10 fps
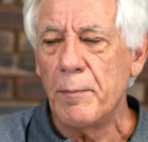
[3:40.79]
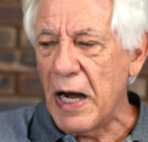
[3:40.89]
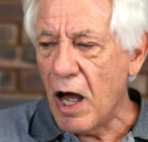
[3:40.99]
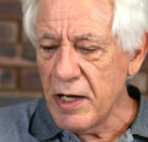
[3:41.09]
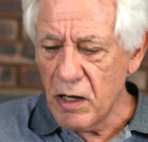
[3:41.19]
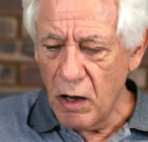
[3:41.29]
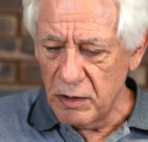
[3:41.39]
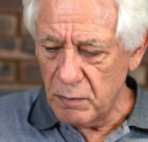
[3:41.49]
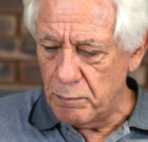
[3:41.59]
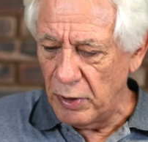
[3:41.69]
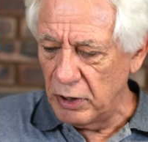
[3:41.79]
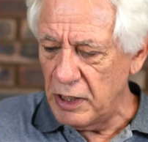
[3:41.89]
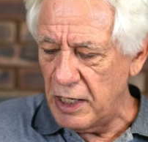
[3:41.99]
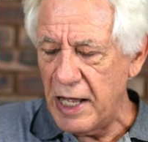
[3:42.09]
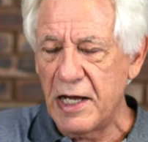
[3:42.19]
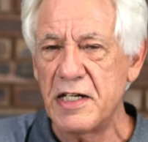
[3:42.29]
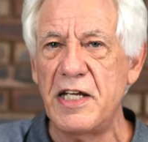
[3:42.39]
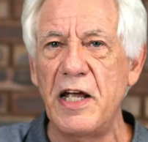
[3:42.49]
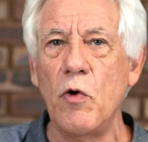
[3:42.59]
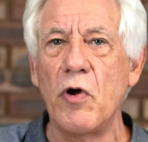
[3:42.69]
But I can't build a
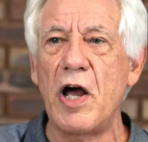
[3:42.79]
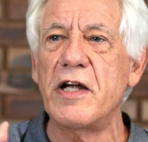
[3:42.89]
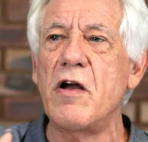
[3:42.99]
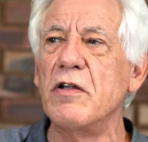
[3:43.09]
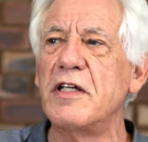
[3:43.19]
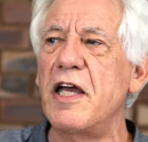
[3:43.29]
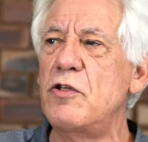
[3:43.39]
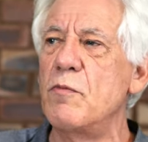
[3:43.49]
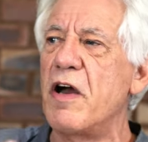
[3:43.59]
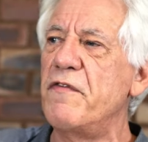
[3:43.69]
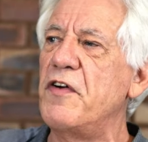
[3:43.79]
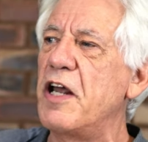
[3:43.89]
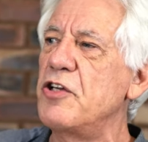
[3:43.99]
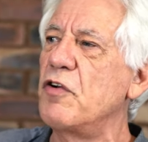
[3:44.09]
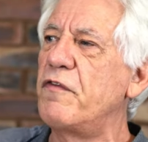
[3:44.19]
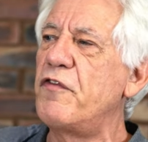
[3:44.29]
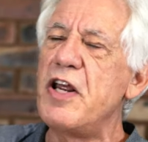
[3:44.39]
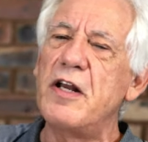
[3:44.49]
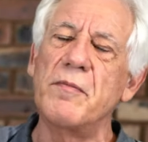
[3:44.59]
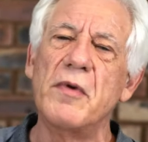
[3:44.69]
legacy or I can't get to my financial
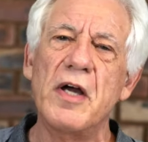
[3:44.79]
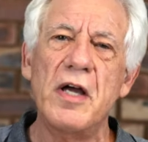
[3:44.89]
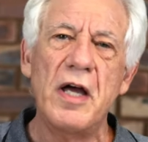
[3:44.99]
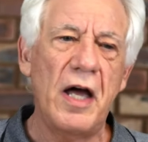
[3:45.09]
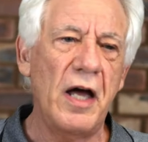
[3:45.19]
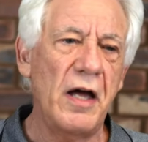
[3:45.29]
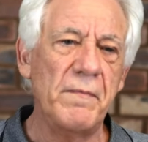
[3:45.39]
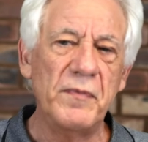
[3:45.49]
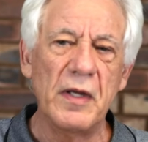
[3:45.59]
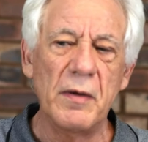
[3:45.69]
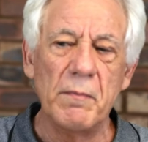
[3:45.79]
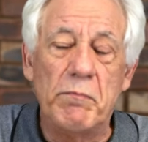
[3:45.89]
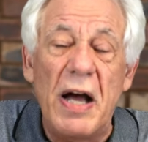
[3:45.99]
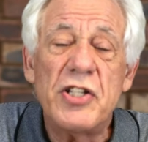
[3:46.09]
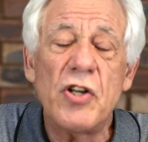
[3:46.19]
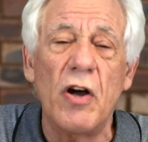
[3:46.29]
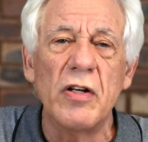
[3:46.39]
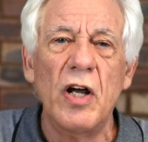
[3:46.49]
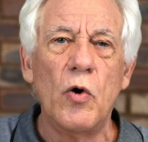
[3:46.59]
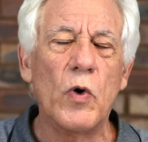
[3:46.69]
freedom um, based
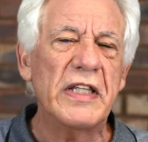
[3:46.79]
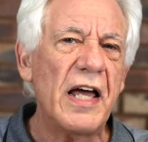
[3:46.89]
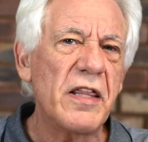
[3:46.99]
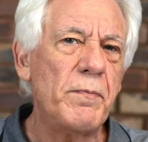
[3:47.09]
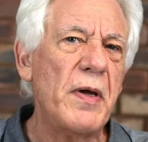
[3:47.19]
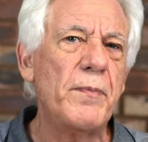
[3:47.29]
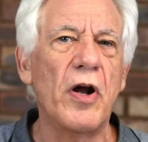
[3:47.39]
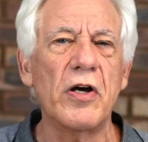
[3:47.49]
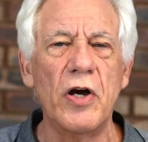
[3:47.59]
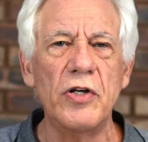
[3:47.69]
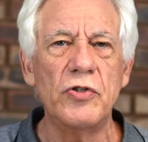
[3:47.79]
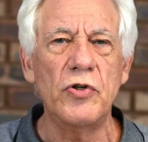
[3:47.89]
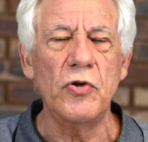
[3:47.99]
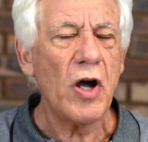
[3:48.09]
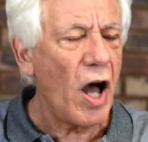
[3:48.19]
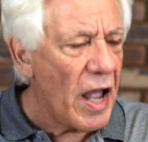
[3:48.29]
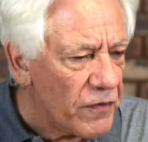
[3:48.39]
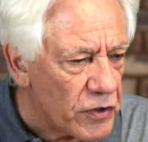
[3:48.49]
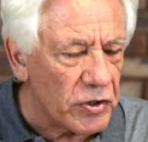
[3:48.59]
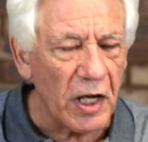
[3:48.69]
on what other people are going to do. I
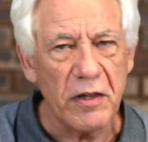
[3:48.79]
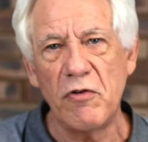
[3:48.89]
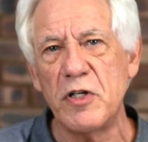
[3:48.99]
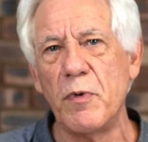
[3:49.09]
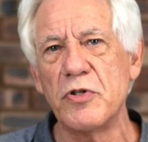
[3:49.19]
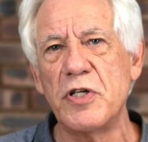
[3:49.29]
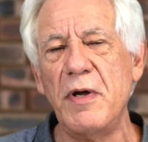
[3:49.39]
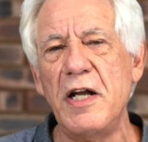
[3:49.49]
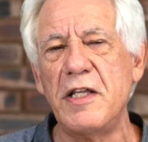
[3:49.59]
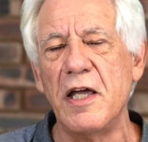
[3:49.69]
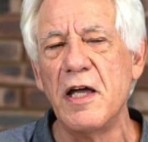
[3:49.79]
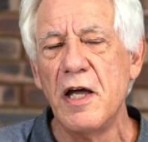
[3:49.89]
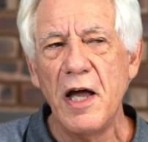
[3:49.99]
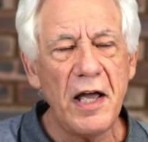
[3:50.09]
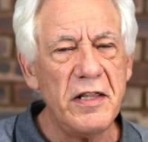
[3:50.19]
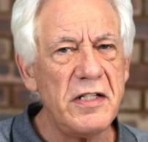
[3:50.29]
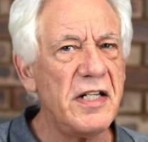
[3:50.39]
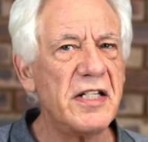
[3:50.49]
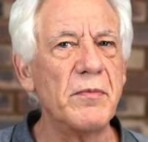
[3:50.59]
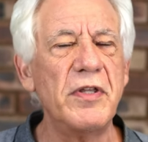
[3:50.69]
have to take the responsibility. And this
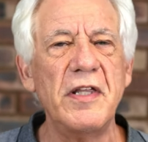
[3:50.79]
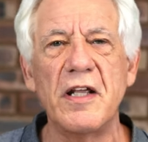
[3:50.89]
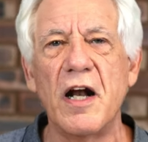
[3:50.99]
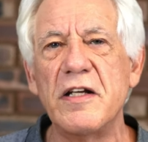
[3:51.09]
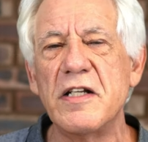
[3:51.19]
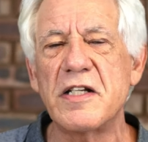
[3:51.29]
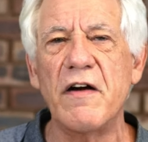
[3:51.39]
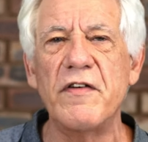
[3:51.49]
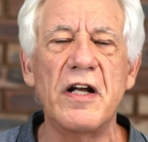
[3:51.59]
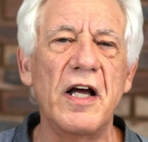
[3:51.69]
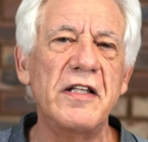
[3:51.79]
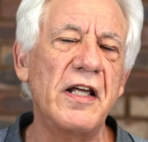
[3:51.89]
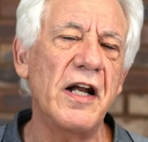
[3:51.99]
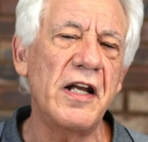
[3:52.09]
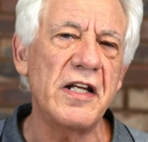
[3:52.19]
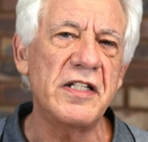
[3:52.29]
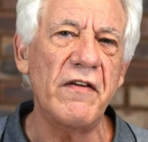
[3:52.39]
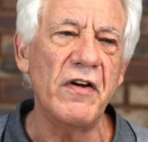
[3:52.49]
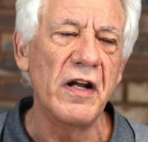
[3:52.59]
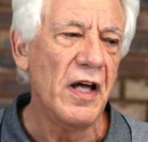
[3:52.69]
is something that I discovered in
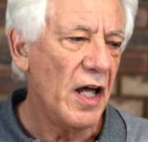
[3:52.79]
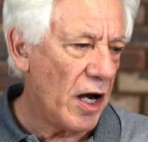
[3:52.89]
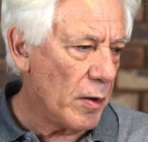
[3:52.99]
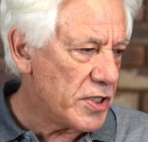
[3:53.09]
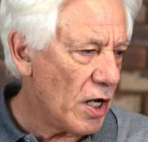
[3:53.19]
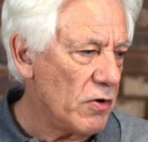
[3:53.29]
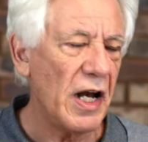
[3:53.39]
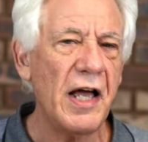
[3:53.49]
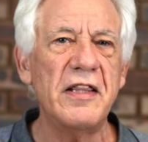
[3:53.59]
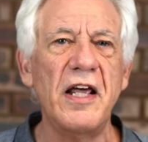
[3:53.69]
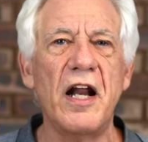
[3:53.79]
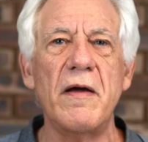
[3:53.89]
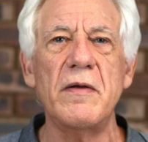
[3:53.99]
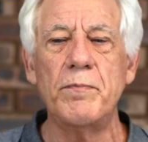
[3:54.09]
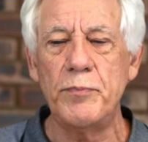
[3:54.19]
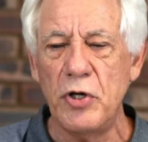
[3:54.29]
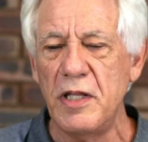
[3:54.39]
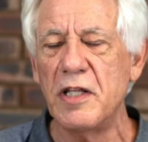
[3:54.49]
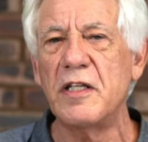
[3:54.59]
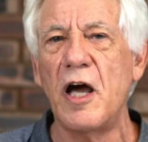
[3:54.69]
1987. And I'm so glad that I put
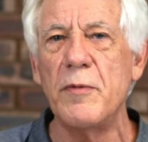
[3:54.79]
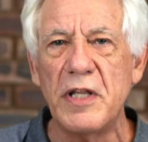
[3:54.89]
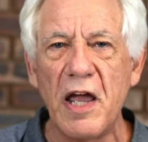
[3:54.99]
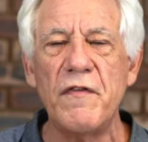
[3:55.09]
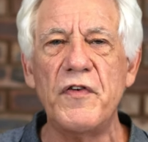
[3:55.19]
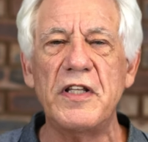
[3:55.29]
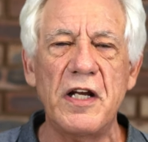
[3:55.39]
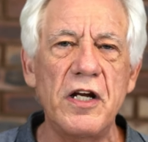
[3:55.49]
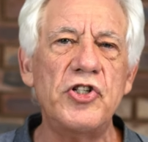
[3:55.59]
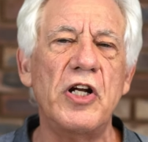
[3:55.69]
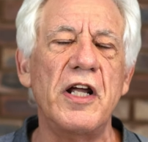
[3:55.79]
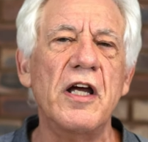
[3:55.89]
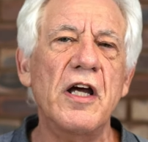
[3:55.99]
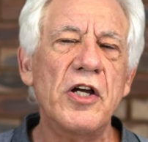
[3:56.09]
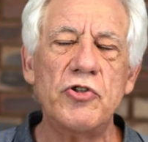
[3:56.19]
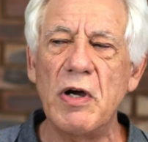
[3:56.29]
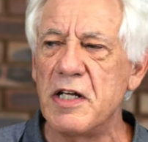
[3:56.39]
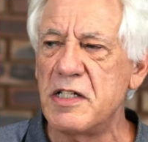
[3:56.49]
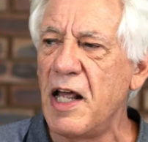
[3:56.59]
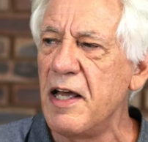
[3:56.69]
in the time and the effort initially to
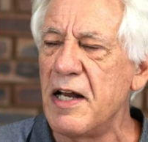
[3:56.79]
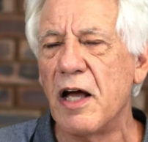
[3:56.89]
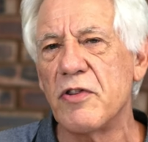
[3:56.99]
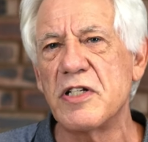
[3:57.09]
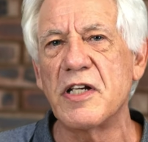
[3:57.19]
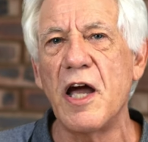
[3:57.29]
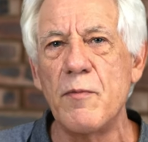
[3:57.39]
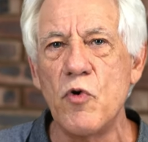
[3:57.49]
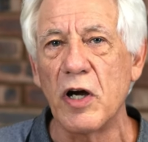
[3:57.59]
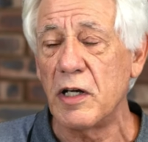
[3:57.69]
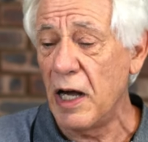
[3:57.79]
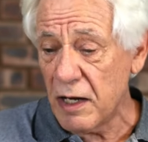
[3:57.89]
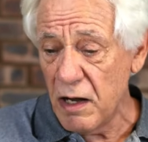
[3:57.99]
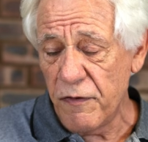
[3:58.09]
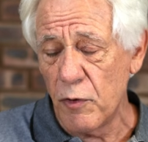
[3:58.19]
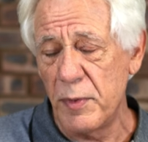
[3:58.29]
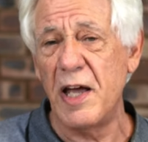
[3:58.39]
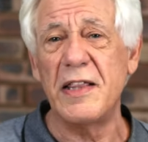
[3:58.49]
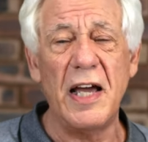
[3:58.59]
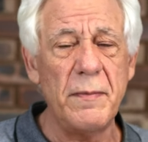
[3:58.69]
understand how this game worked. Luckily for
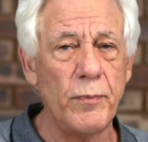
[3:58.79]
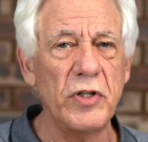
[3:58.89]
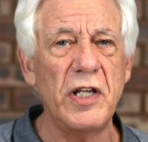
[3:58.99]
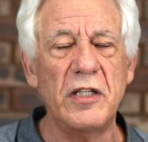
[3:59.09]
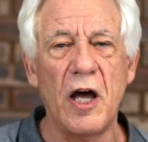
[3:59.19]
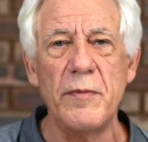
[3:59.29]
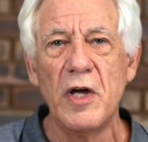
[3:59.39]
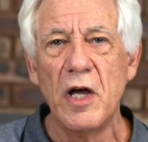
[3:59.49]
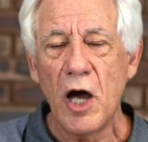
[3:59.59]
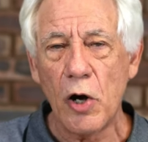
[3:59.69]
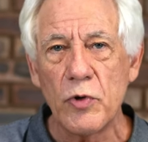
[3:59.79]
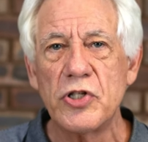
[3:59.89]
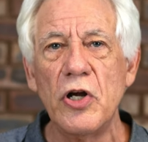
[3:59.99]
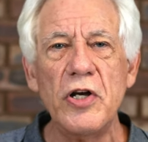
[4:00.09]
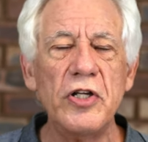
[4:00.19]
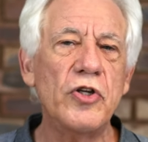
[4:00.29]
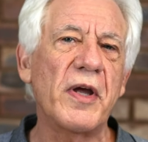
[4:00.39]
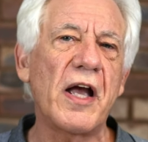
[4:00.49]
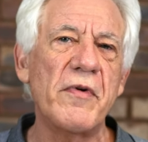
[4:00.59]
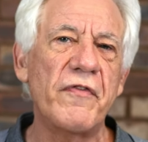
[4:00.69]
me, at that point in time, I was learning to
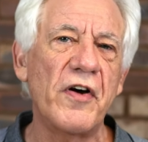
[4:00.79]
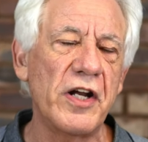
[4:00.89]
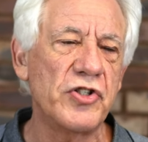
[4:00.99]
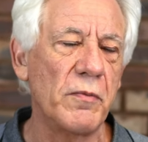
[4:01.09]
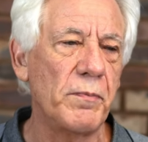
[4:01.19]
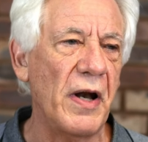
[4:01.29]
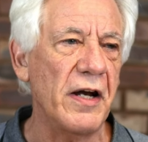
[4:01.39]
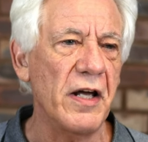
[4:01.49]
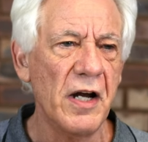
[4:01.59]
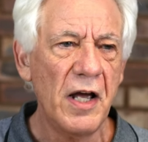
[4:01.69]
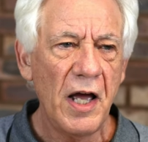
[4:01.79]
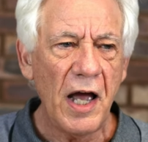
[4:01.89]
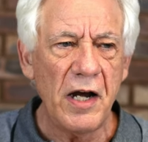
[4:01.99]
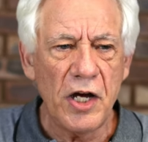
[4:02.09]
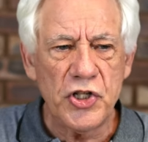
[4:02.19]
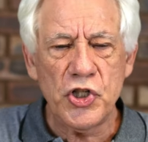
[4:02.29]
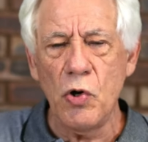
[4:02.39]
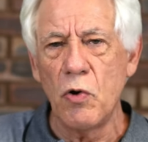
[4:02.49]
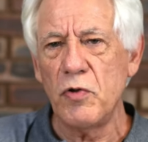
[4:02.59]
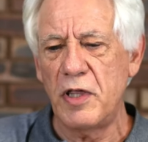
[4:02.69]
become a financial planner. And I
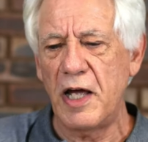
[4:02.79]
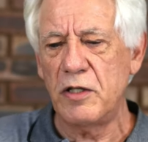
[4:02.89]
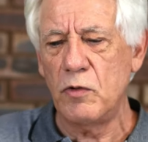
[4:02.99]
saw that